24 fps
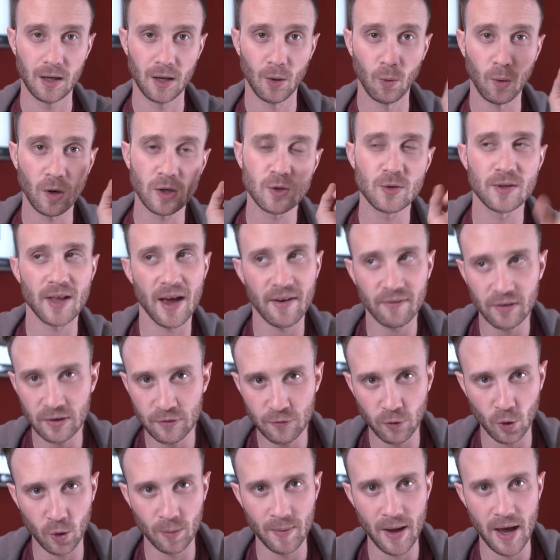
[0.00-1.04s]
It works with every
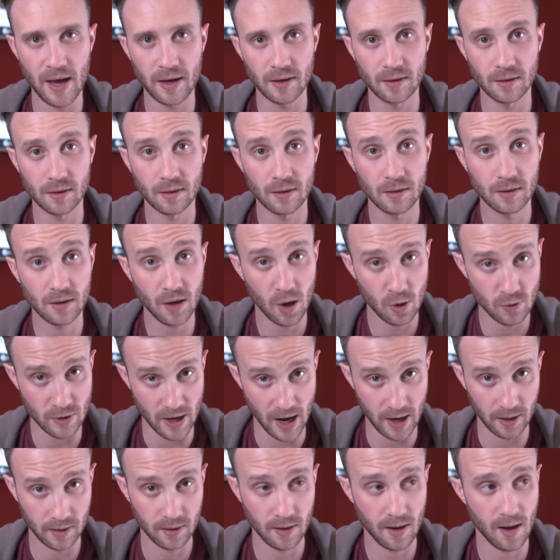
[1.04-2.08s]
format,
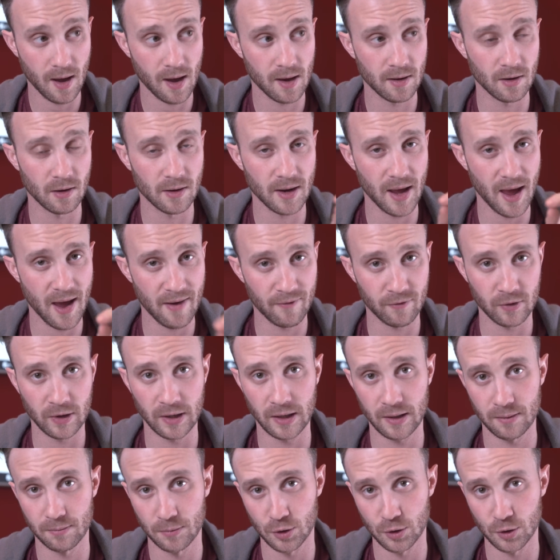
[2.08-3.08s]
codec, and on every